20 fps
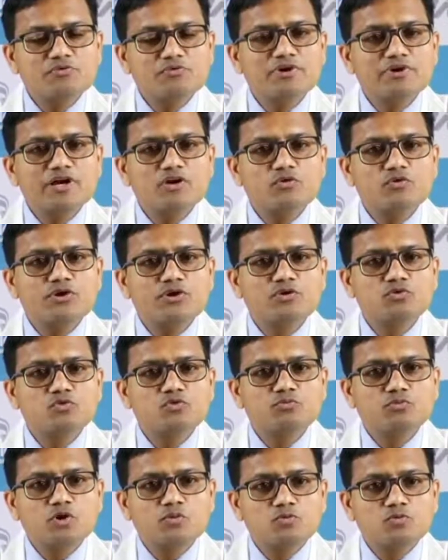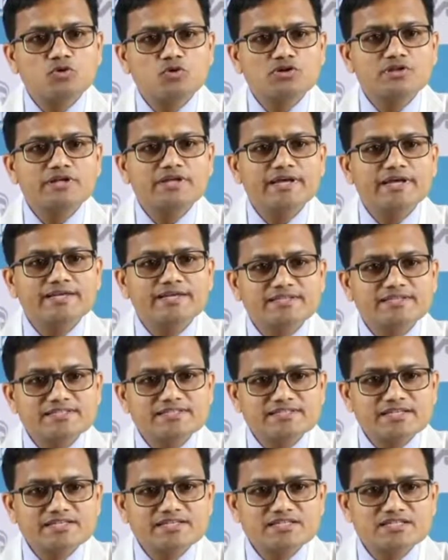So in this way, we are going to
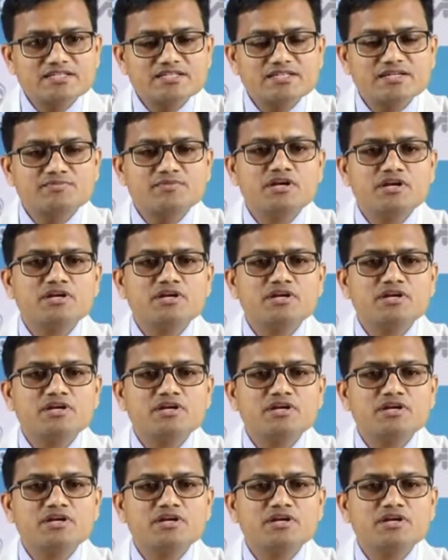promote the